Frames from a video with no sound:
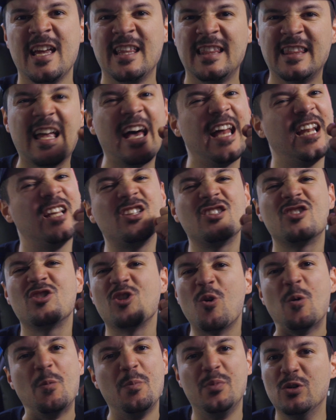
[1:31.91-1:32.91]
And that is
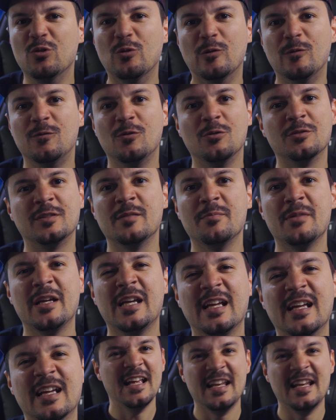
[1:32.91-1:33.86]
so beautiful to me.